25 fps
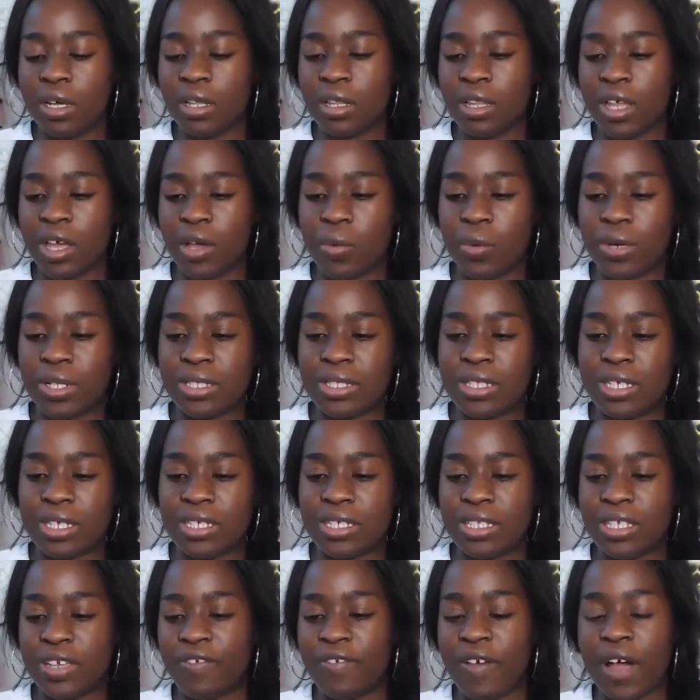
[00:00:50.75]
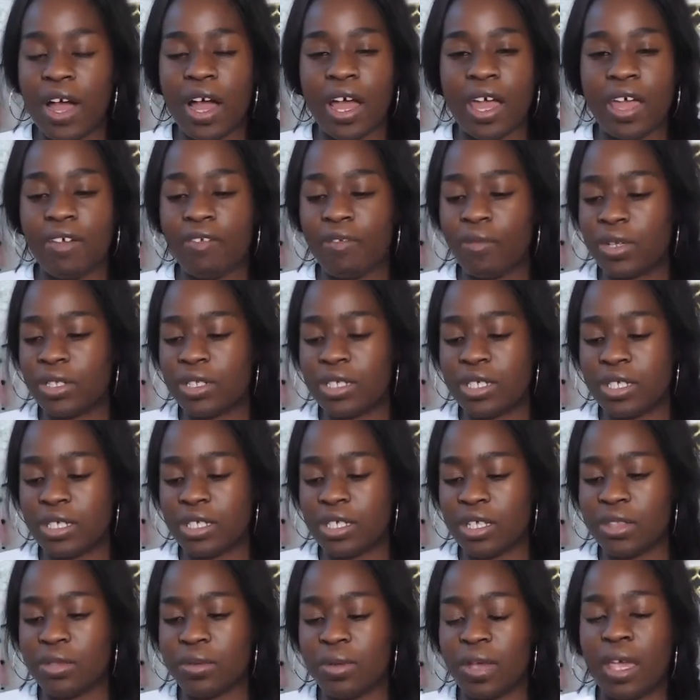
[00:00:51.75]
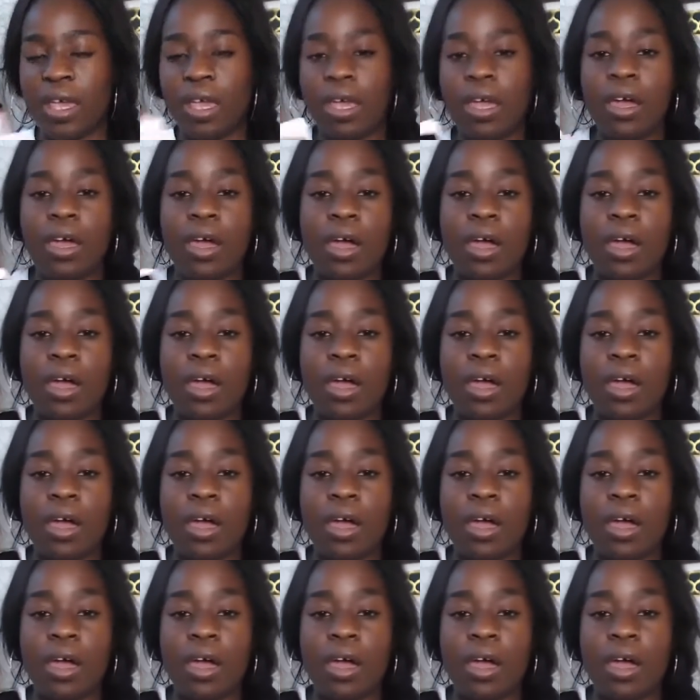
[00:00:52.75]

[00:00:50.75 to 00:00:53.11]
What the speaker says: like 165, 163.